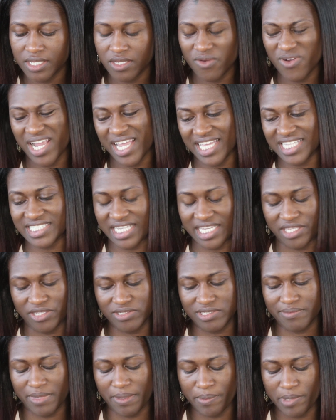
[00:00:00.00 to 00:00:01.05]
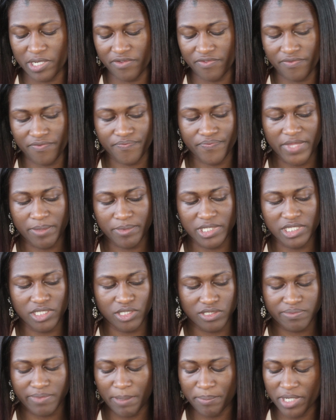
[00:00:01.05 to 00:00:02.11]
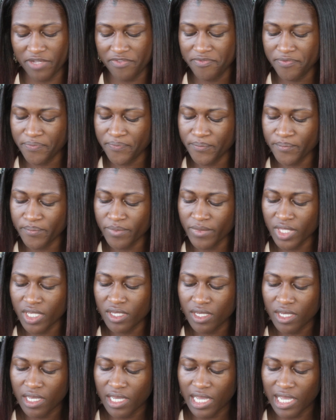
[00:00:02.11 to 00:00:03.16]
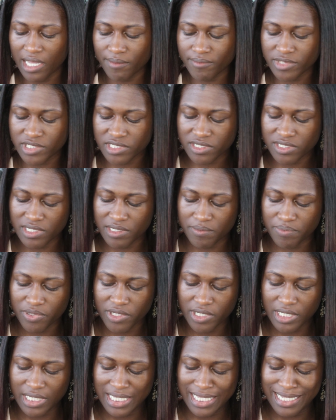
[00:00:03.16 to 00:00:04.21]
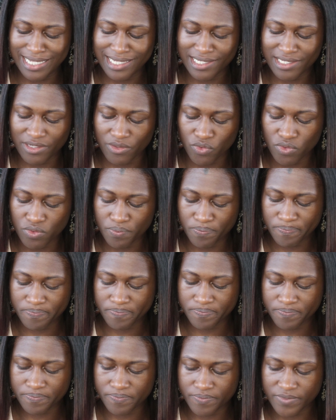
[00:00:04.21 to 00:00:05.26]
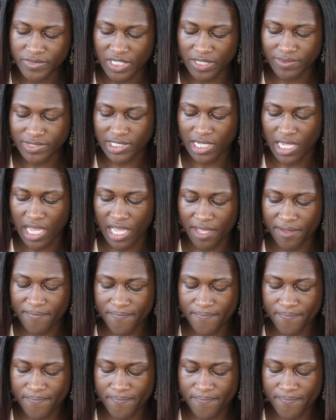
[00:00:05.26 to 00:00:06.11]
Or I guess I can use my puff. I'm gonna use my puff. I'm just gonna put a little, ooh, that was a lot.